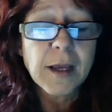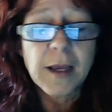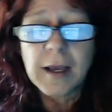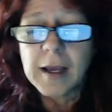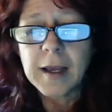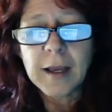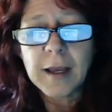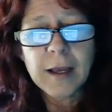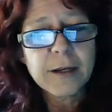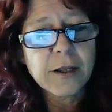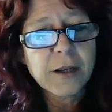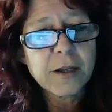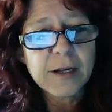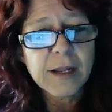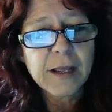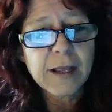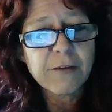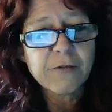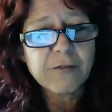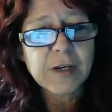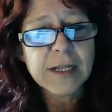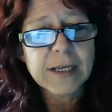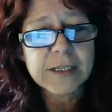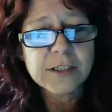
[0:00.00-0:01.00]
I don't
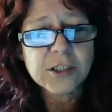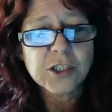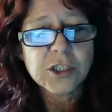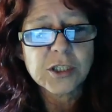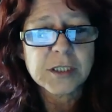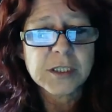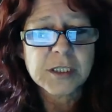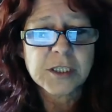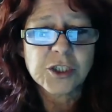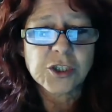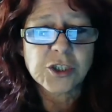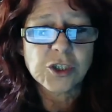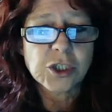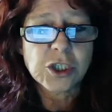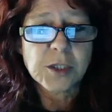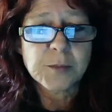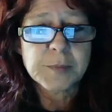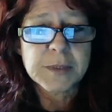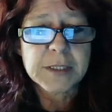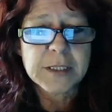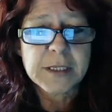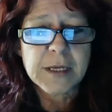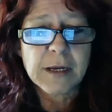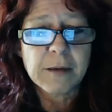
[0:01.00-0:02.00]
have
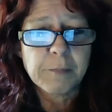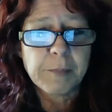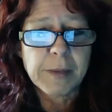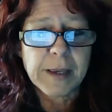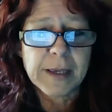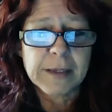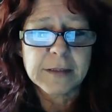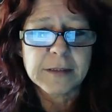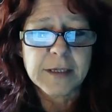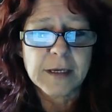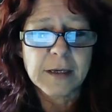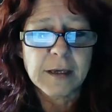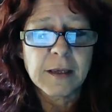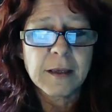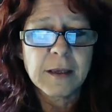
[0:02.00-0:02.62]
relationships down pat.